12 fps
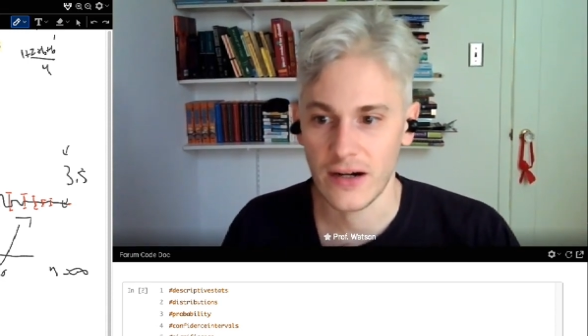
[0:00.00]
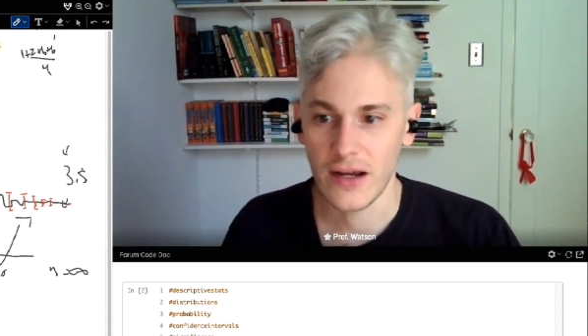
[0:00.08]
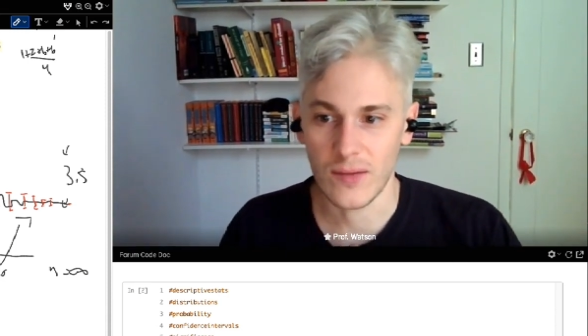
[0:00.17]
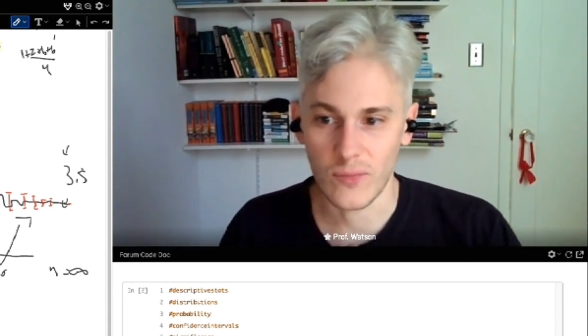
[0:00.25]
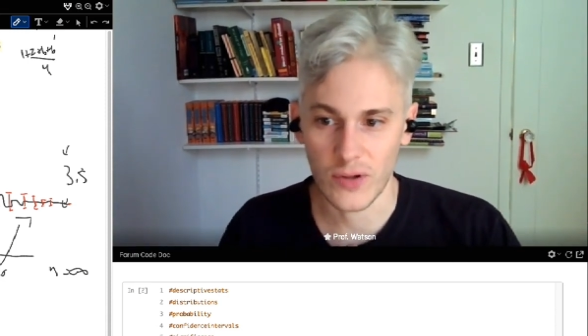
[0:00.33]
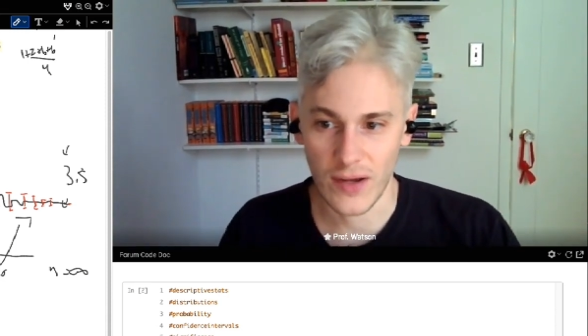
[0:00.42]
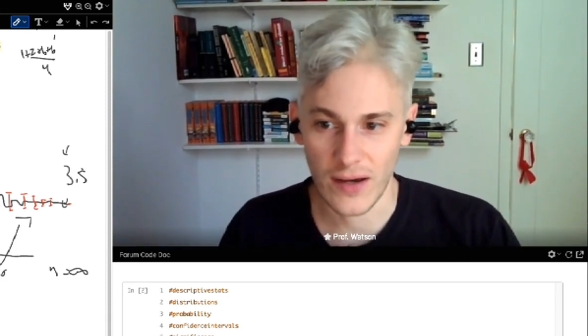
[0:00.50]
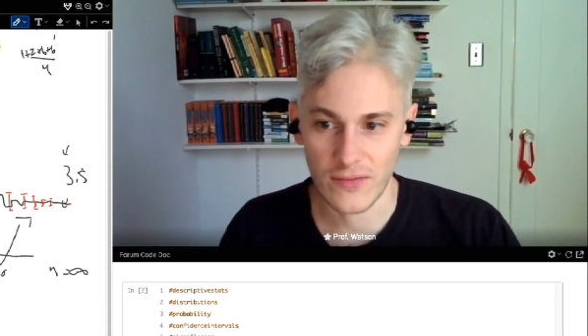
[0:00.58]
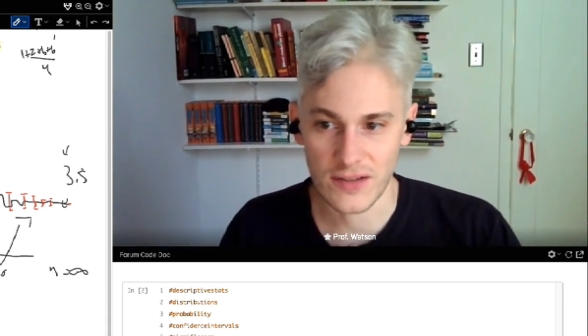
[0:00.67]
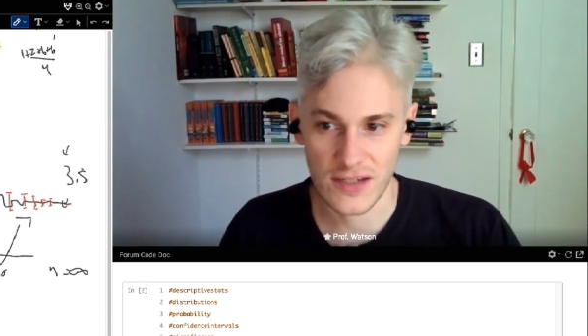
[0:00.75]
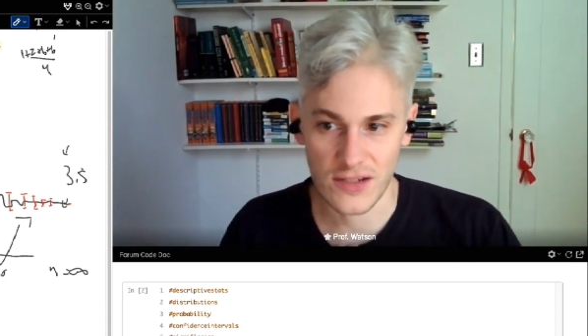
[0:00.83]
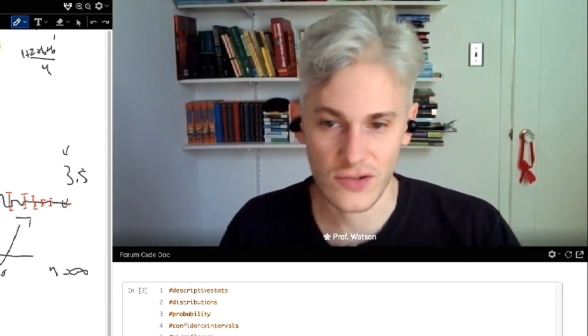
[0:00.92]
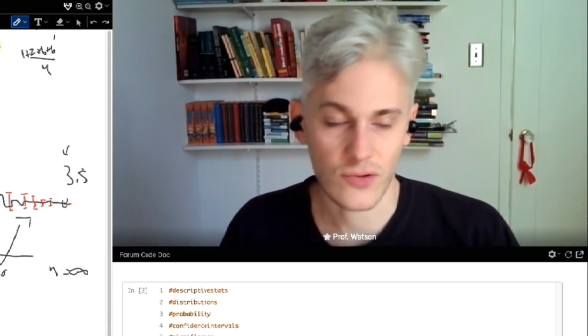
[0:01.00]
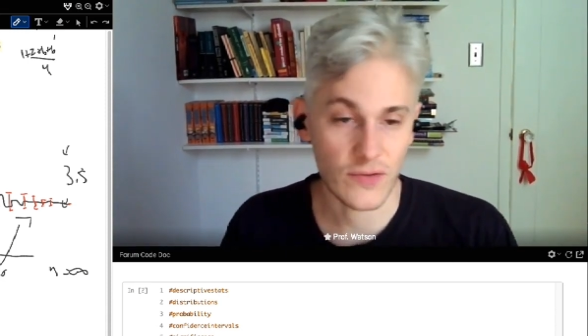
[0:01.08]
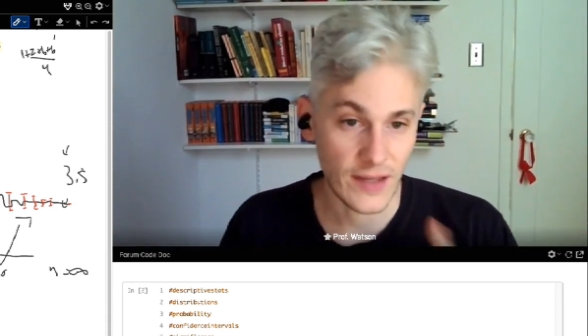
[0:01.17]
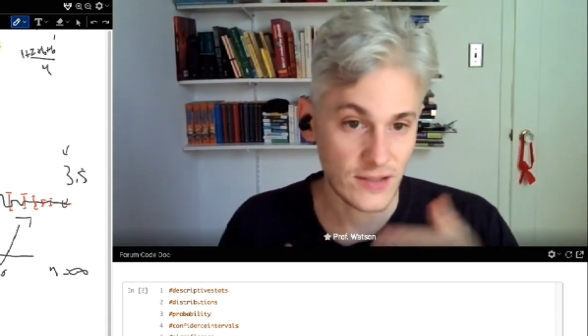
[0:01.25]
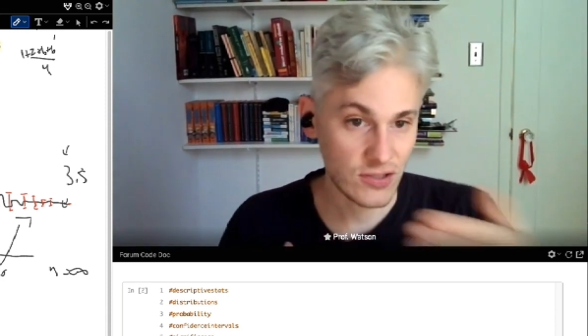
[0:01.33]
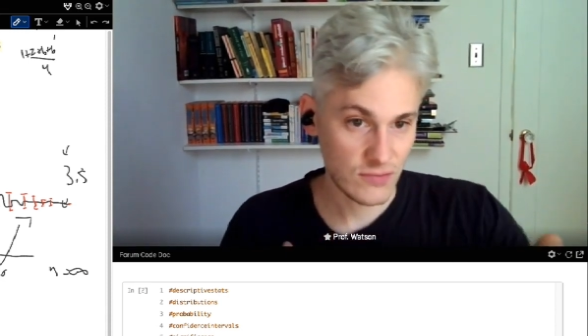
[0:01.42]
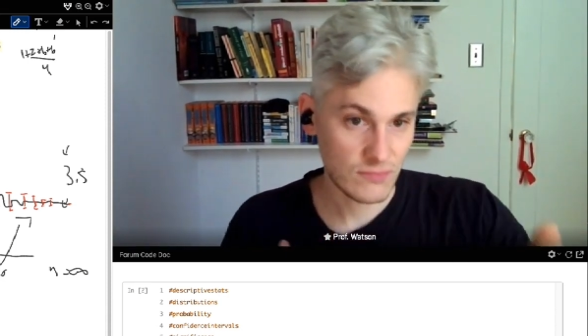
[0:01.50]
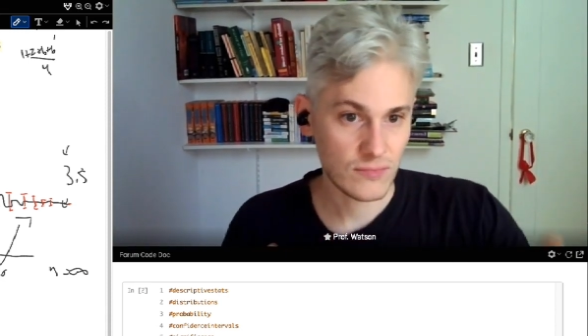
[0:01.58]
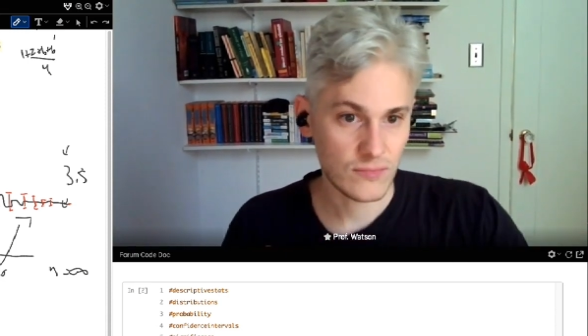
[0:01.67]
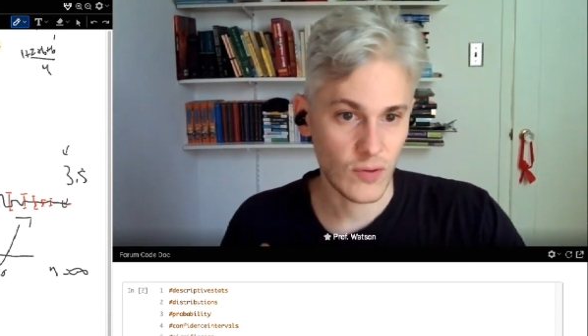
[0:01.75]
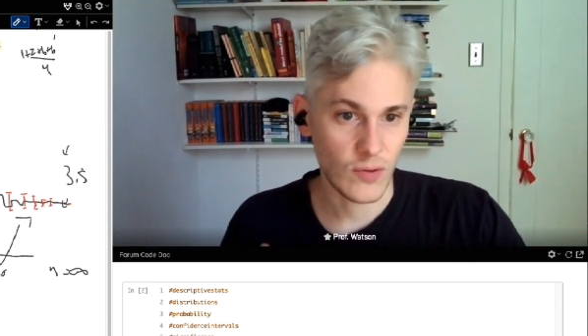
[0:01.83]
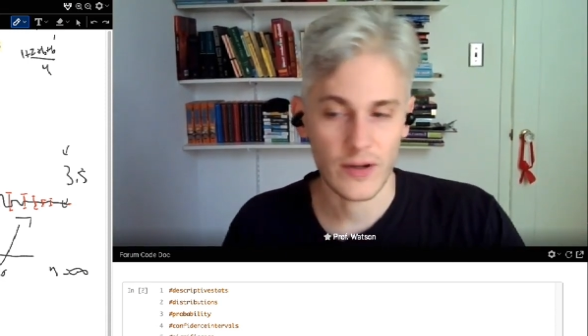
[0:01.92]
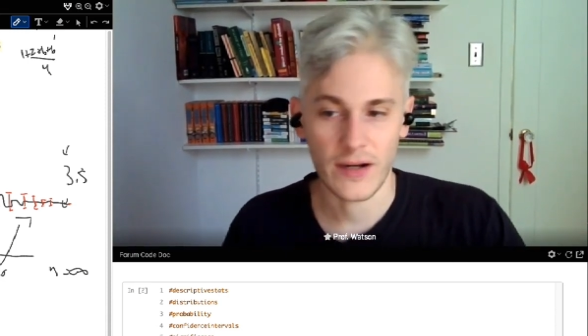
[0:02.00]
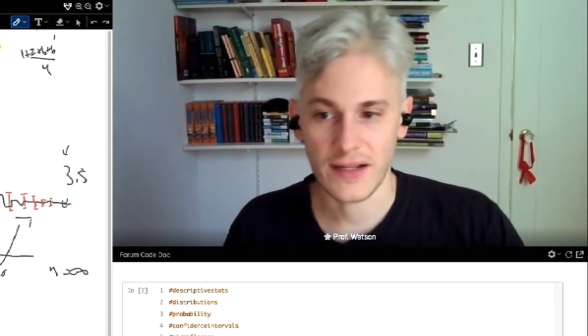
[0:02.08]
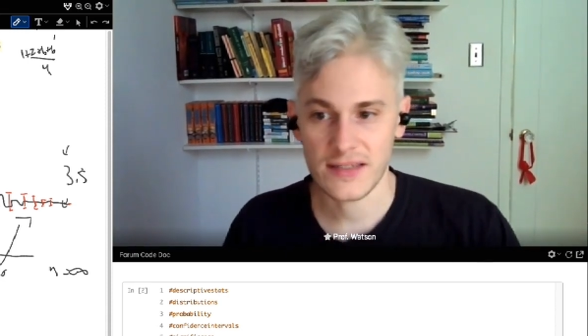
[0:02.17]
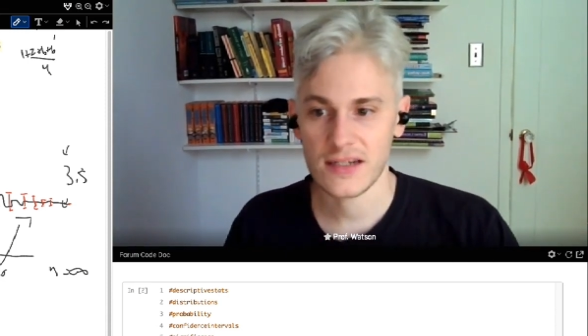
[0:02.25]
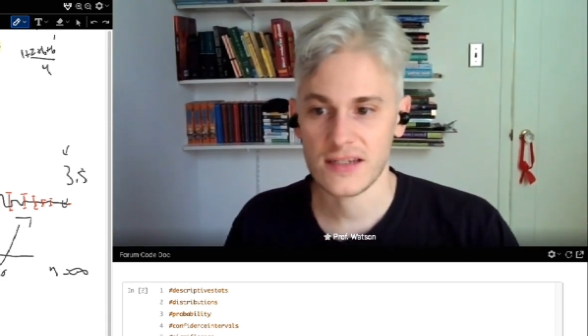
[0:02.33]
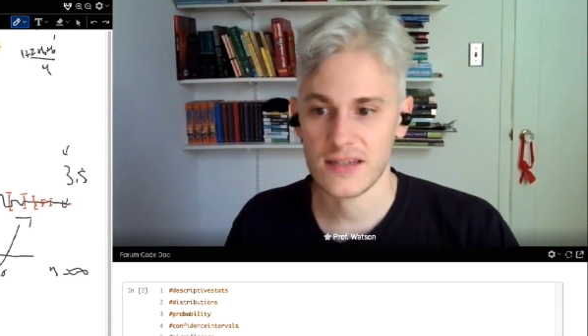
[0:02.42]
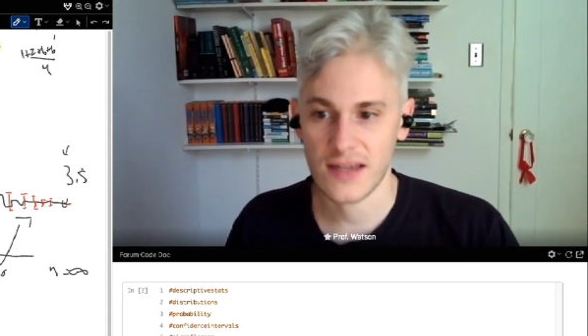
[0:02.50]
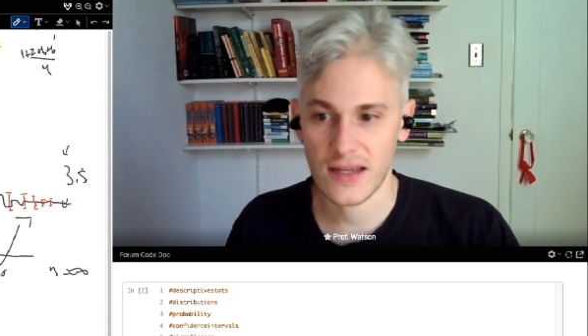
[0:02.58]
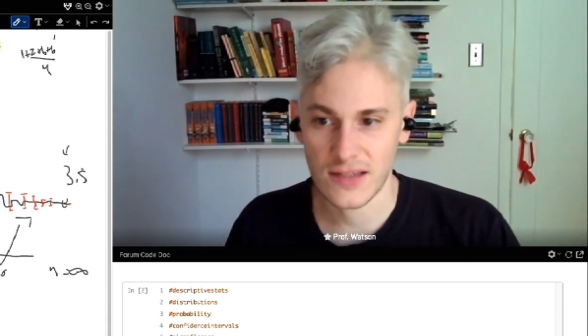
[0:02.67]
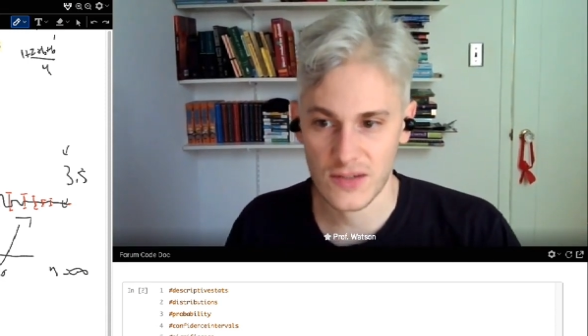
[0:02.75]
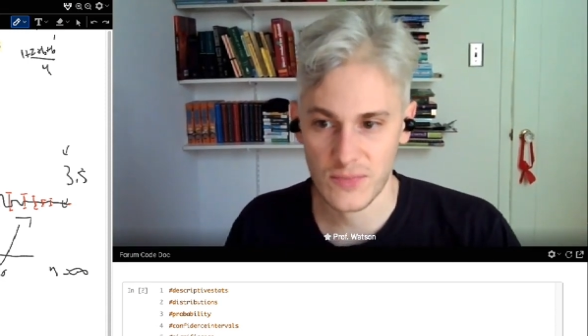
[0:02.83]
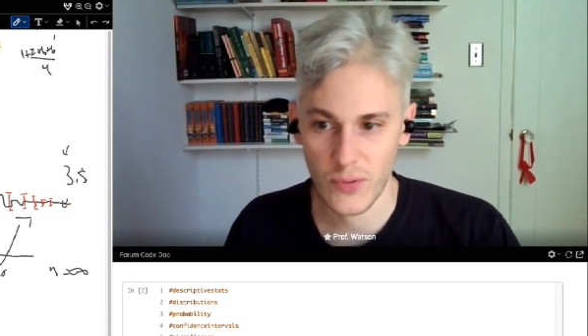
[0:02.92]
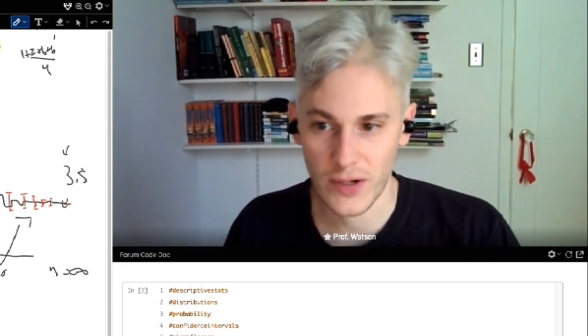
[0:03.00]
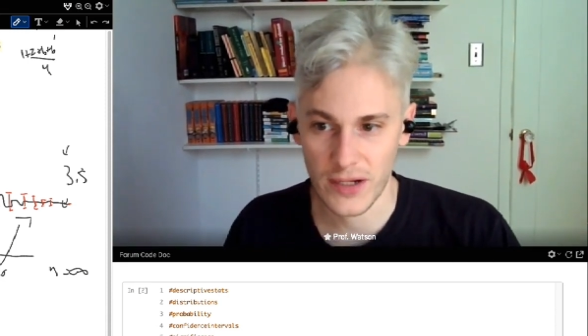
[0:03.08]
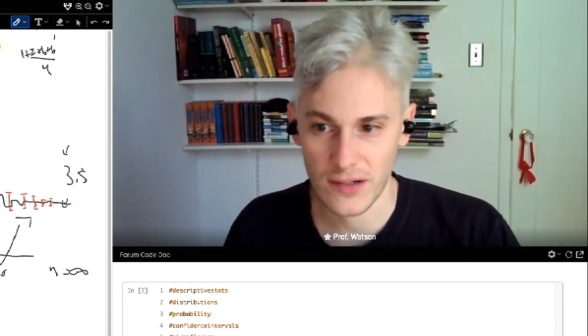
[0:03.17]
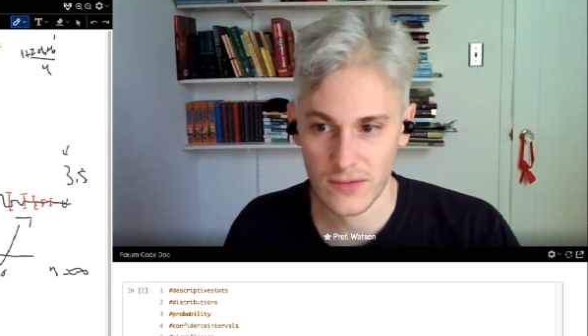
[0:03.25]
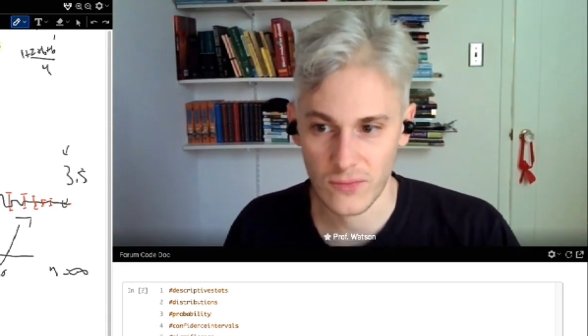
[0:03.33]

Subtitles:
When you have a z-score that's 1.96, it's at this point,